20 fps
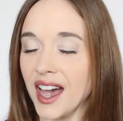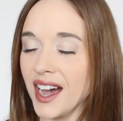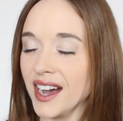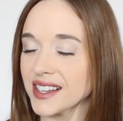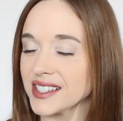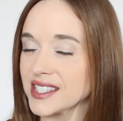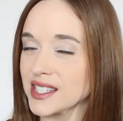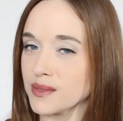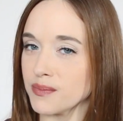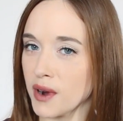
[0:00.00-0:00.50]

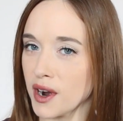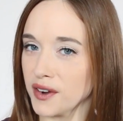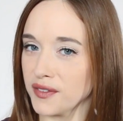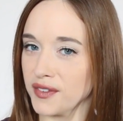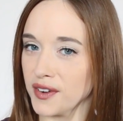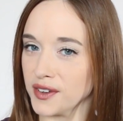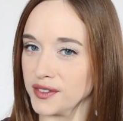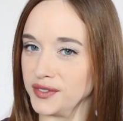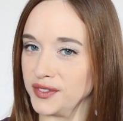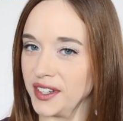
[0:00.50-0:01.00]
Ah,
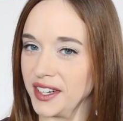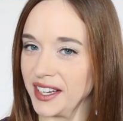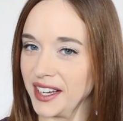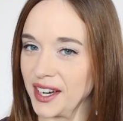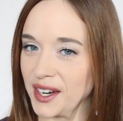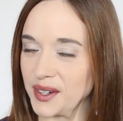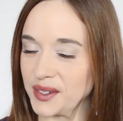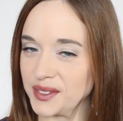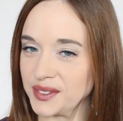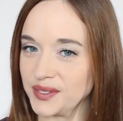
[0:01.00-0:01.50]
smartphone
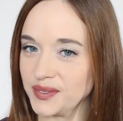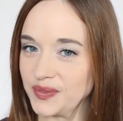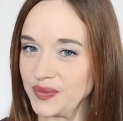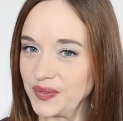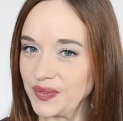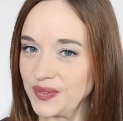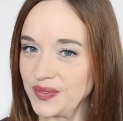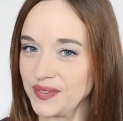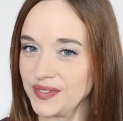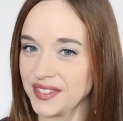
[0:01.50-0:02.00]
video.
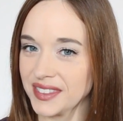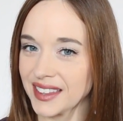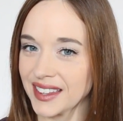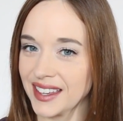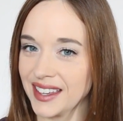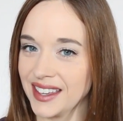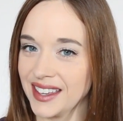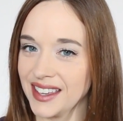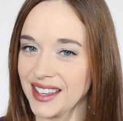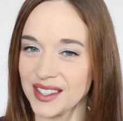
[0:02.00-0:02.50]

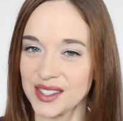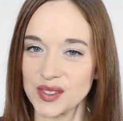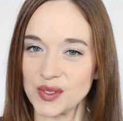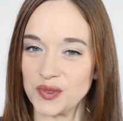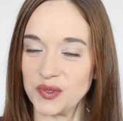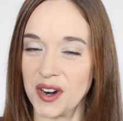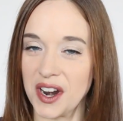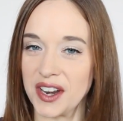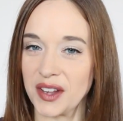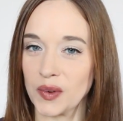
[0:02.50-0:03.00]
It's
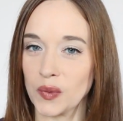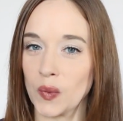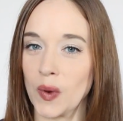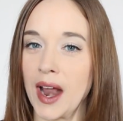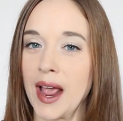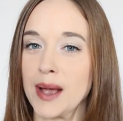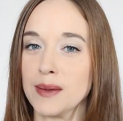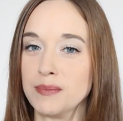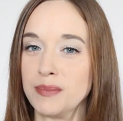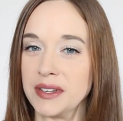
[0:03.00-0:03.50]
running
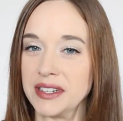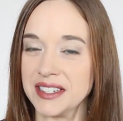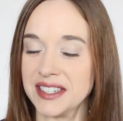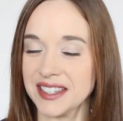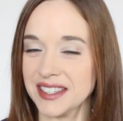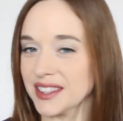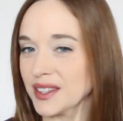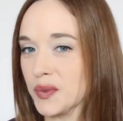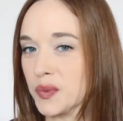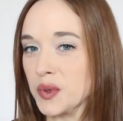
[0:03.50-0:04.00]

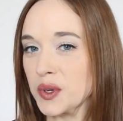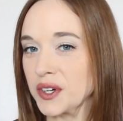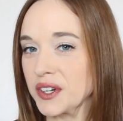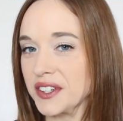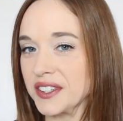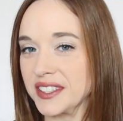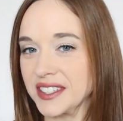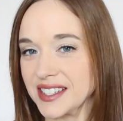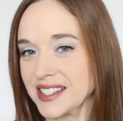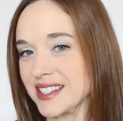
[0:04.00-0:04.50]
rampant in the
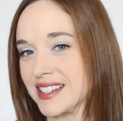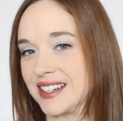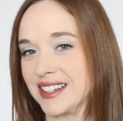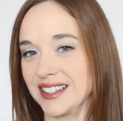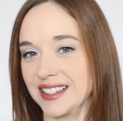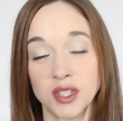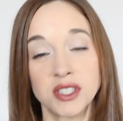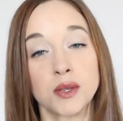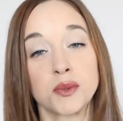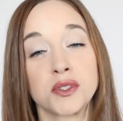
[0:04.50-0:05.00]
world, isn't
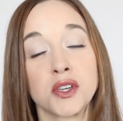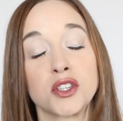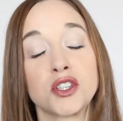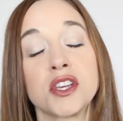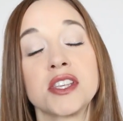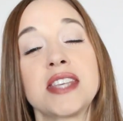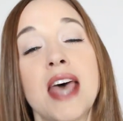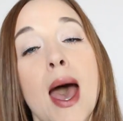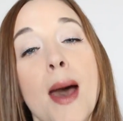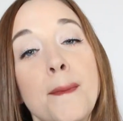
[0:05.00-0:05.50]
it? What's up,
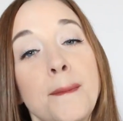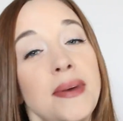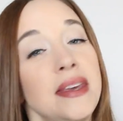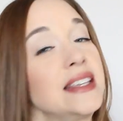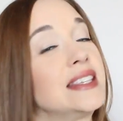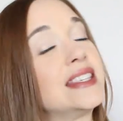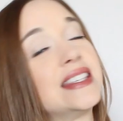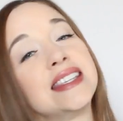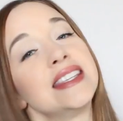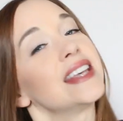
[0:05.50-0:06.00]
socials?
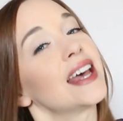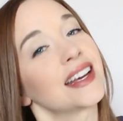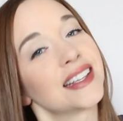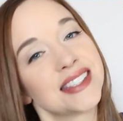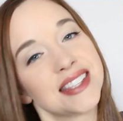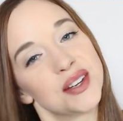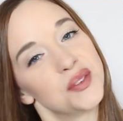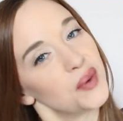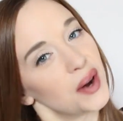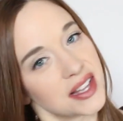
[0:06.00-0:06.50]
Happy
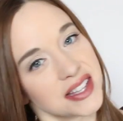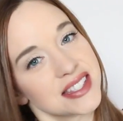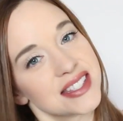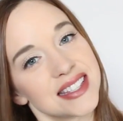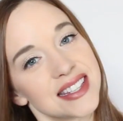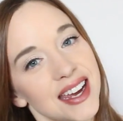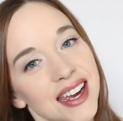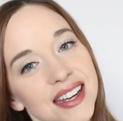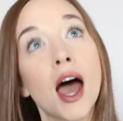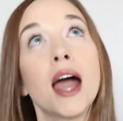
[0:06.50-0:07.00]
Sexy
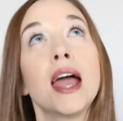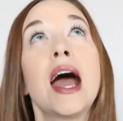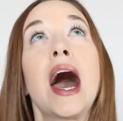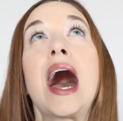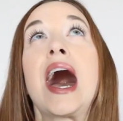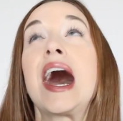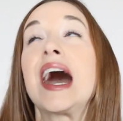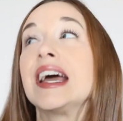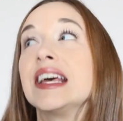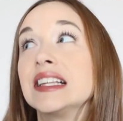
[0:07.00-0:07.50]
Wednesday. I
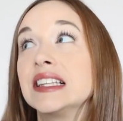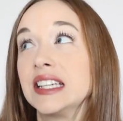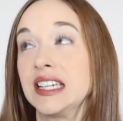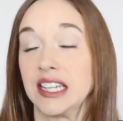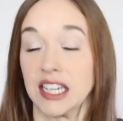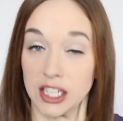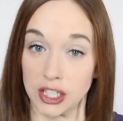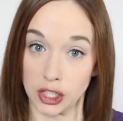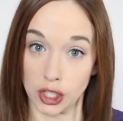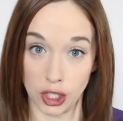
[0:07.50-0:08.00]

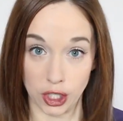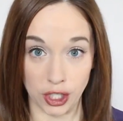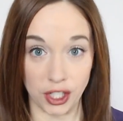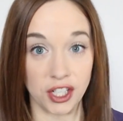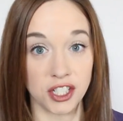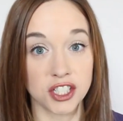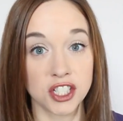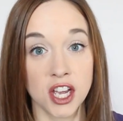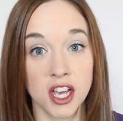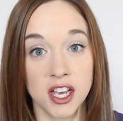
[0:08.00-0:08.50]
highly
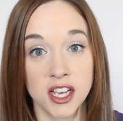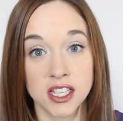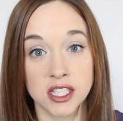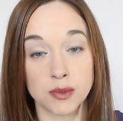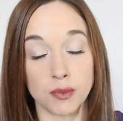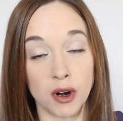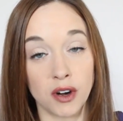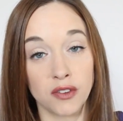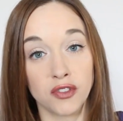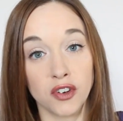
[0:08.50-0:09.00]
encourage
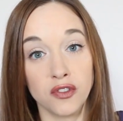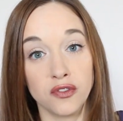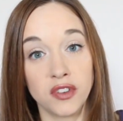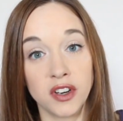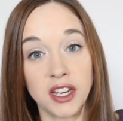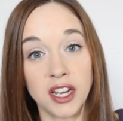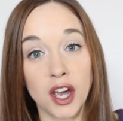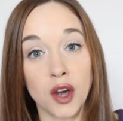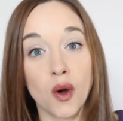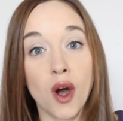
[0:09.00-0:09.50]
smartphone
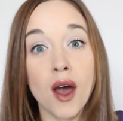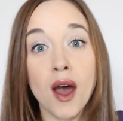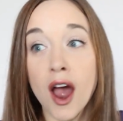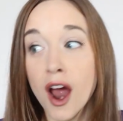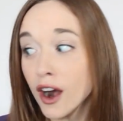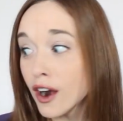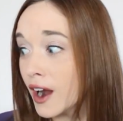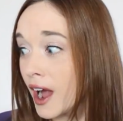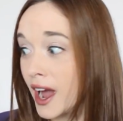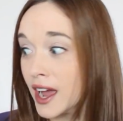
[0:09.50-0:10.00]
video.
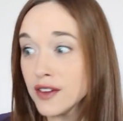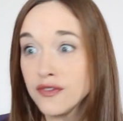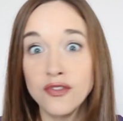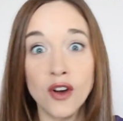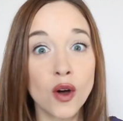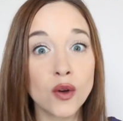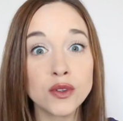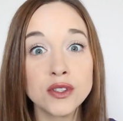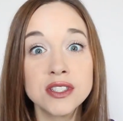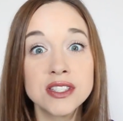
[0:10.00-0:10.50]
Our
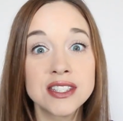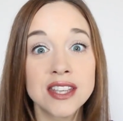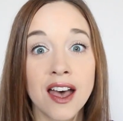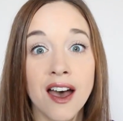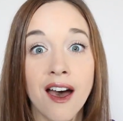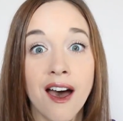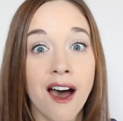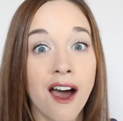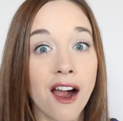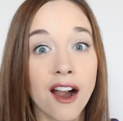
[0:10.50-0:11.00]
iPhones
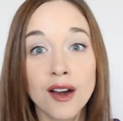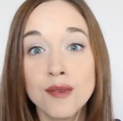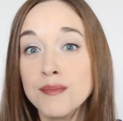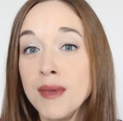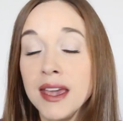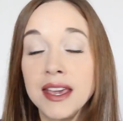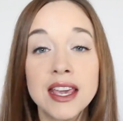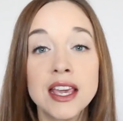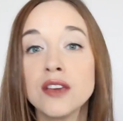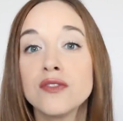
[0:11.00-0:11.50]
are
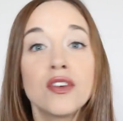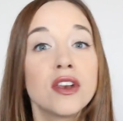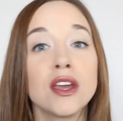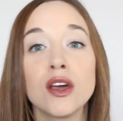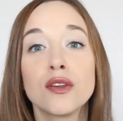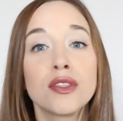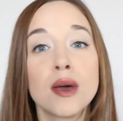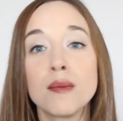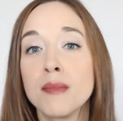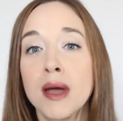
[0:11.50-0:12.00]
making
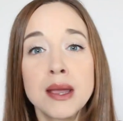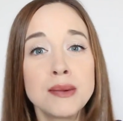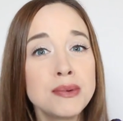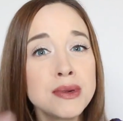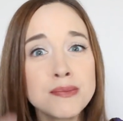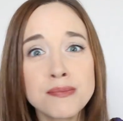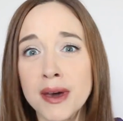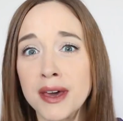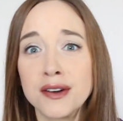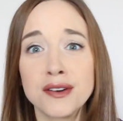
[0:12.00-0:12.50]
video that might
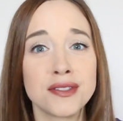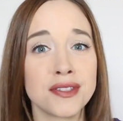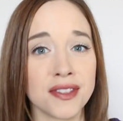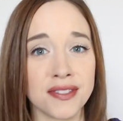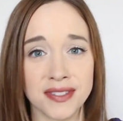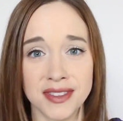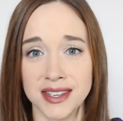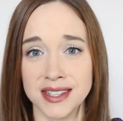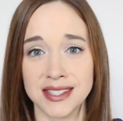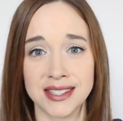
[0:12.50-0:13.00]
be better
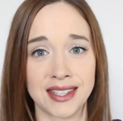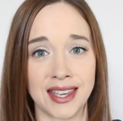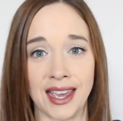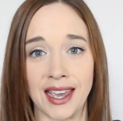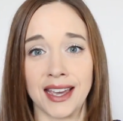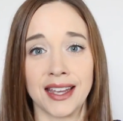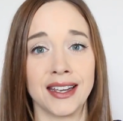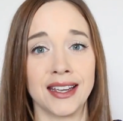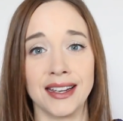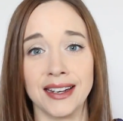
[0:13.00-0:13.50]
than this
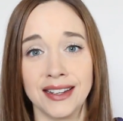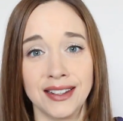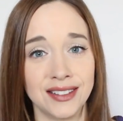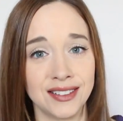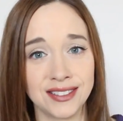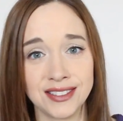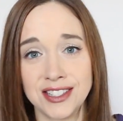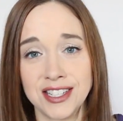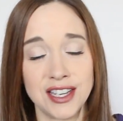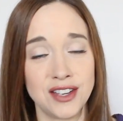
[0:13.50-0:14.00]

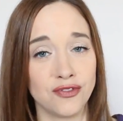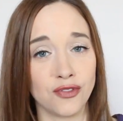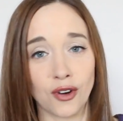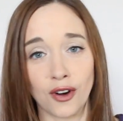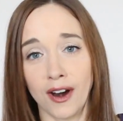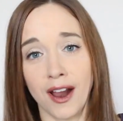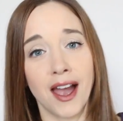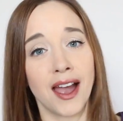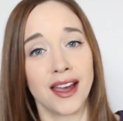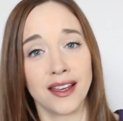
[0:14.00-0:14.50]
Canon
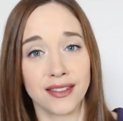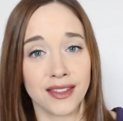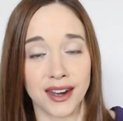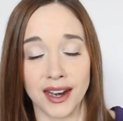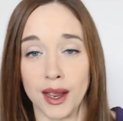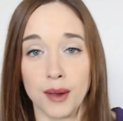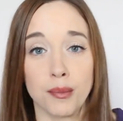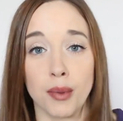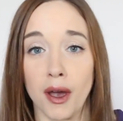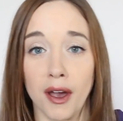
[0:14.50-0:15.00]
T4i that
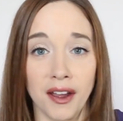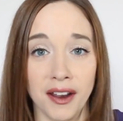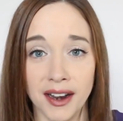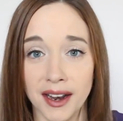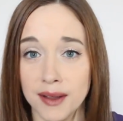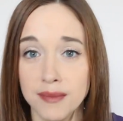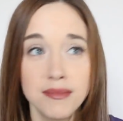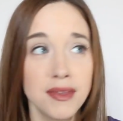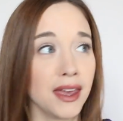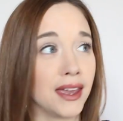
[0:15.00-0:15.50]
I bought.
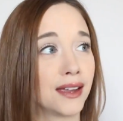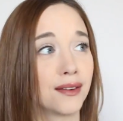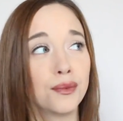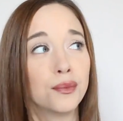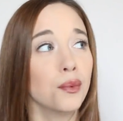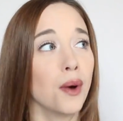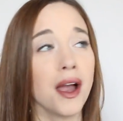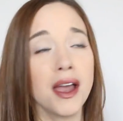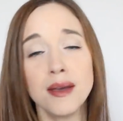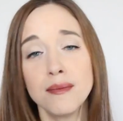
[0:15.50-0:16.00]
I'm like,
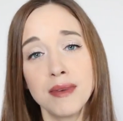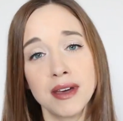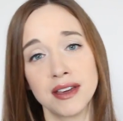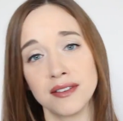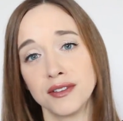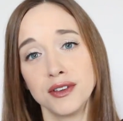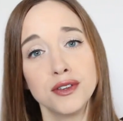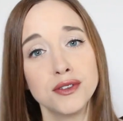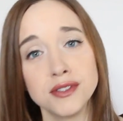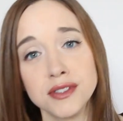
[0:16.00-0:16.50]
why am I
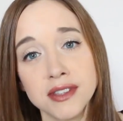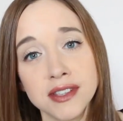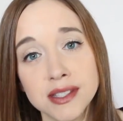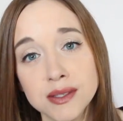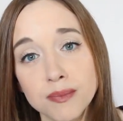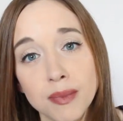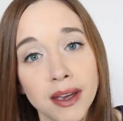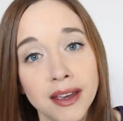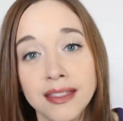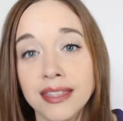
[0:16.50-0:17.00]
even using
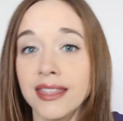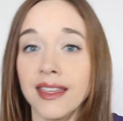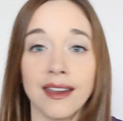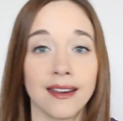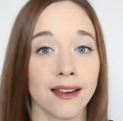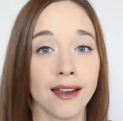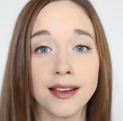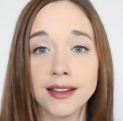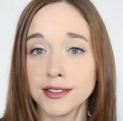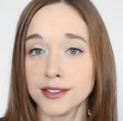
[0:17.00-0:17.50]
this big
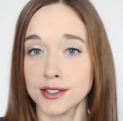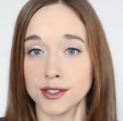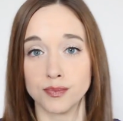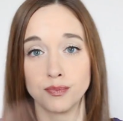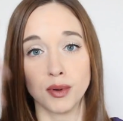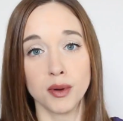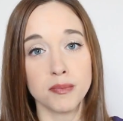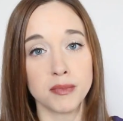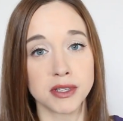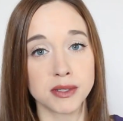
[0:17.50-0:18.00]
thing? I could
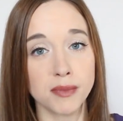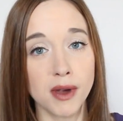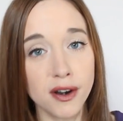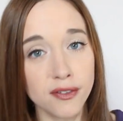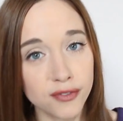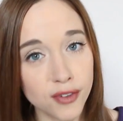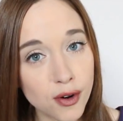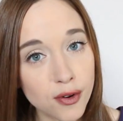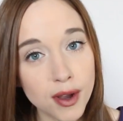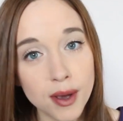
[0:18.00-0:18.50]
just put my
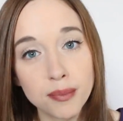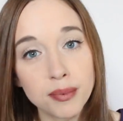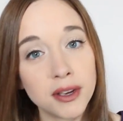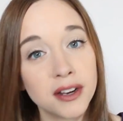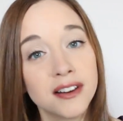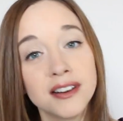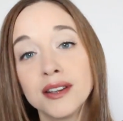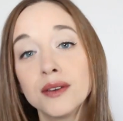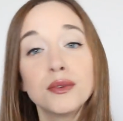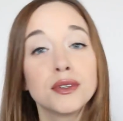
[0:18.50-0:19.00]
smartphone up
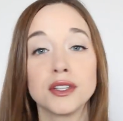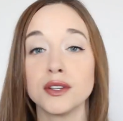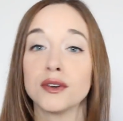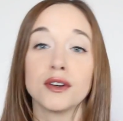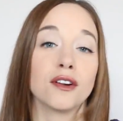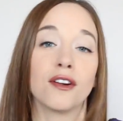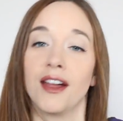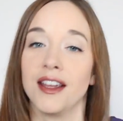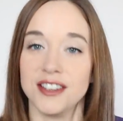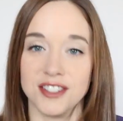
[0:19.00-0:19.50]
here and it would do
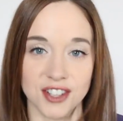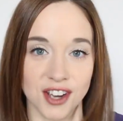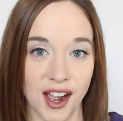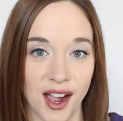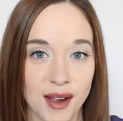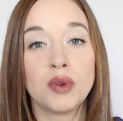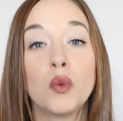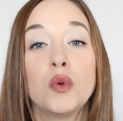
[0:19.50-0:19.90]
a great job.